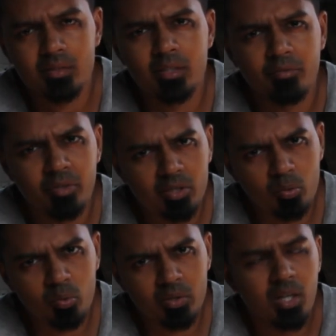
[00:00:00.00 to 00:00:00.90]

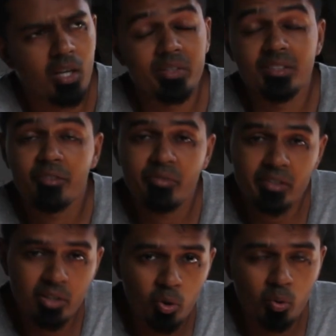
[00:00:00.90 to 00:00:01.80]
The
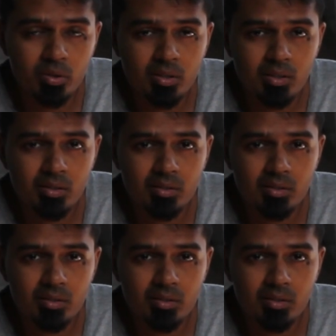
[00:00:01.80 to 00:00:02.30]
different load